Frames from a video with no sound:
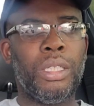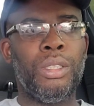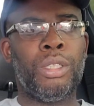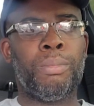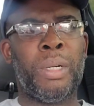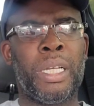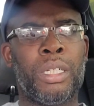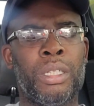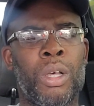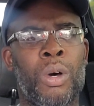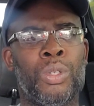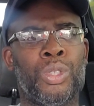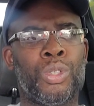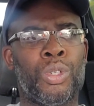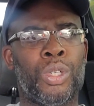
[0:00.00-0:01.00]
To make a
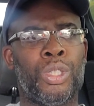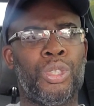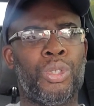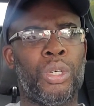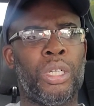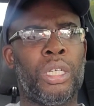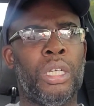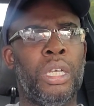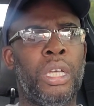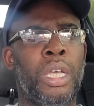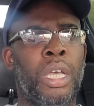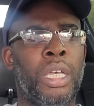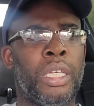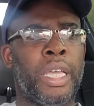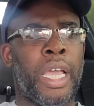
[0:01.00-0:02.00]
long story short,
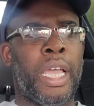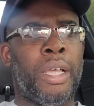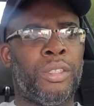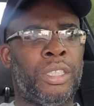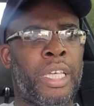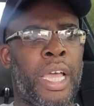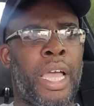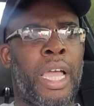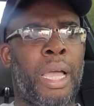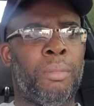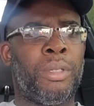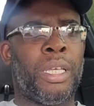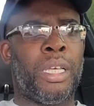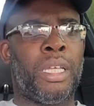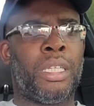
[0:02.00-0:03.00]
came
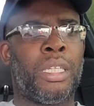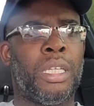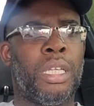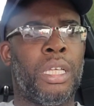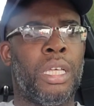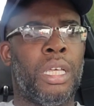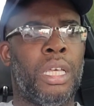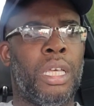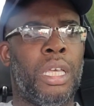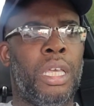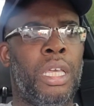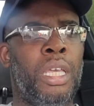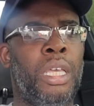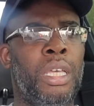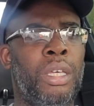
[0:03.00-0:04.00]
time that
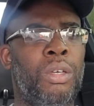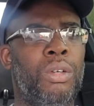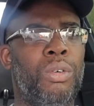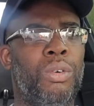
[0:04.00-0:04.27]
he